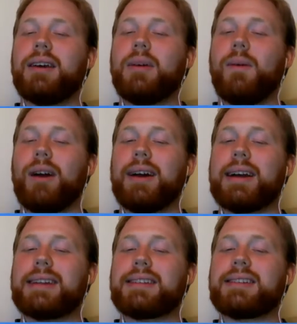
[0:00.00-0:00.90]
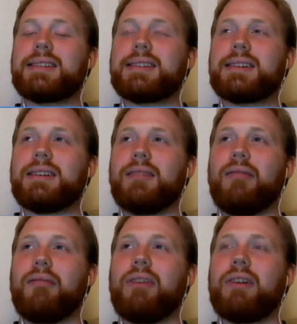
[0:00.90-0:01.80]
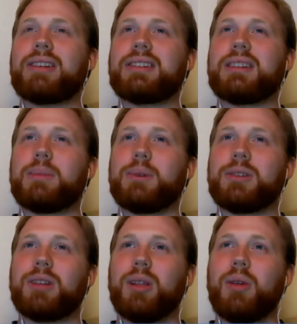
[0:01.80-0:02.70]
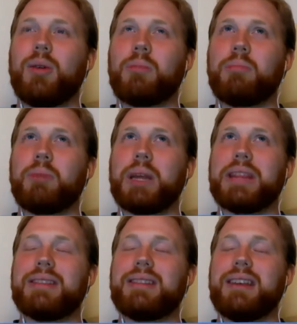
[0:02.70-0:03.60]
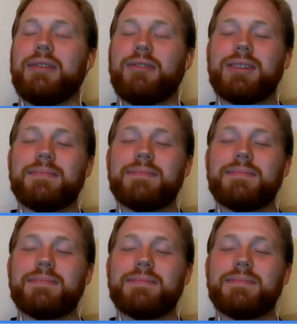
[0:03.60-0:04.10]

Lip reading: where it's very similar to lore but different.